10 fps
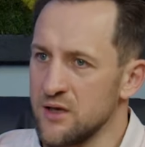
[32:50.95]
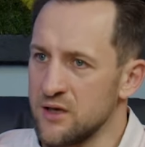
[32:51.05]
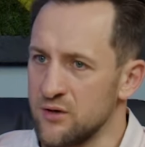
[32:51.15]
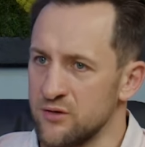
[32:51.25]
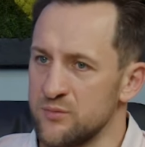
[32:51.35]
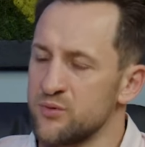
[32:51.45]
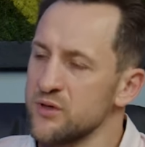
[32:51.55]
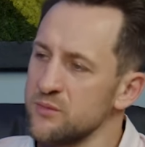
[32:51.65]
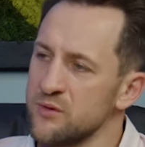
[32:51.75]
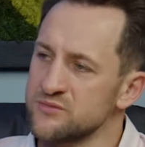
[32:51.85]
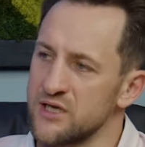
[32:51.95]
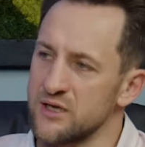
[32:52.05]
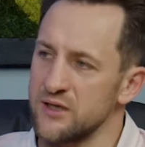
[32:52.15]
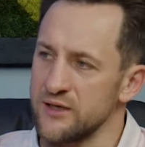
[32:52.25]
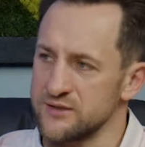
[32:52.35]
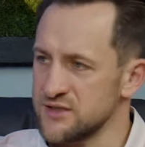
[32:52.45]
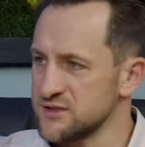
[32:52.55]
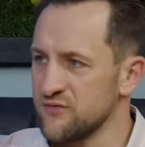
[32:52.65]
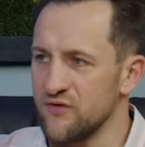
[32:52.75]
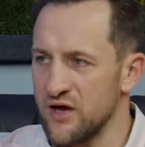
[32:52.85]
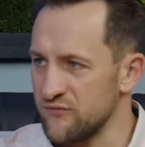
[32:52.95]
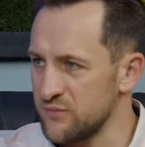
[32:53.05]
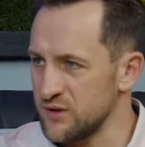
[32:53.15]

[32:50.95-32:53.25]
you know, in premiums they collect 65